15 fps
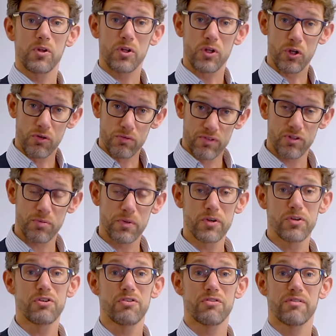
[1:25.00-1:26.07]
Your
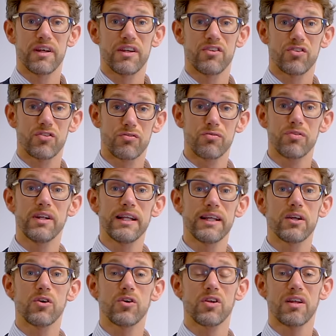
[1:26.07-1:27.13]
respiratory rate is a really
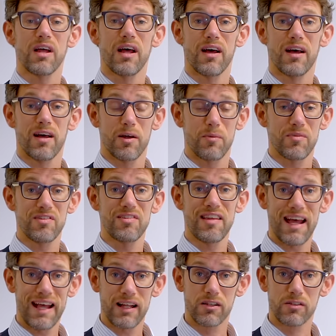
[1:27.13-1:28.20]
good um,
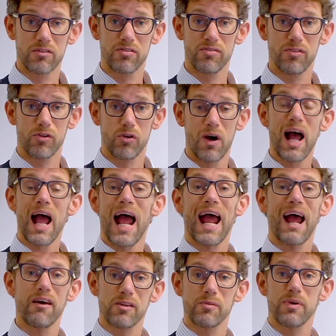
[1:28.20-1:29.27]
tell for
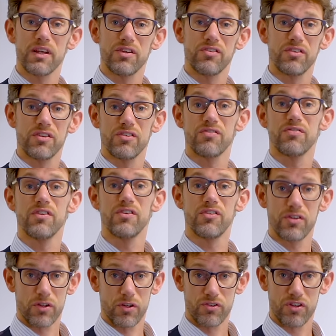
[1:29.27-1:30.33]
how the patient is
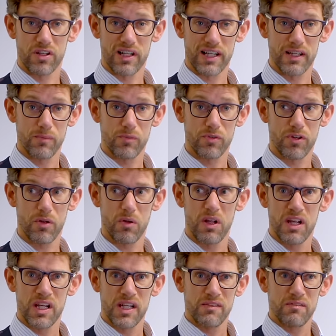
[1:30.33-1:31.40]
physiologically. So
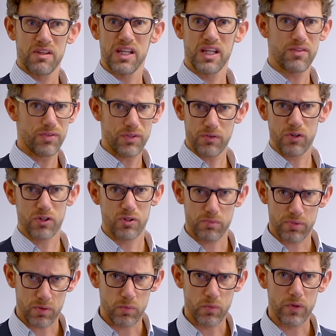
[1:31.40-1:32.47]
if you've got a
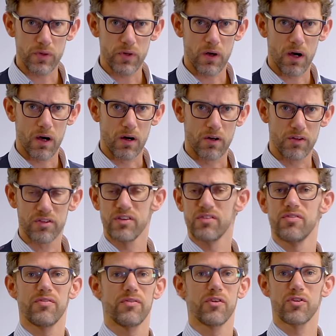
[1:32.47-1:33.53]
problem with your heart, if
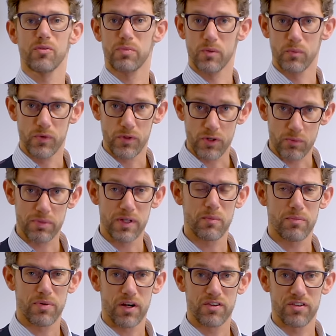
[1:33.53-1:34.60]
there's a problem with your blood
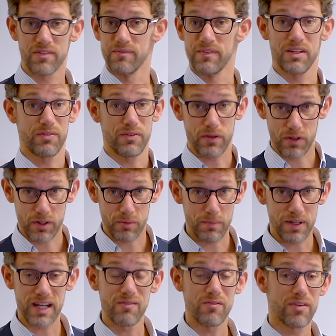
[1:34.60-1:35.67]
pressure, if you've got a
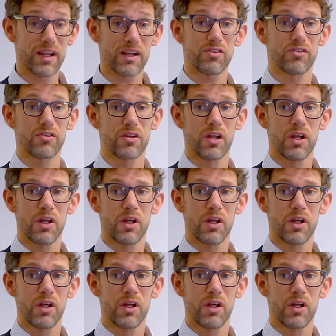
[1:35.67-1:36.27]
big infection,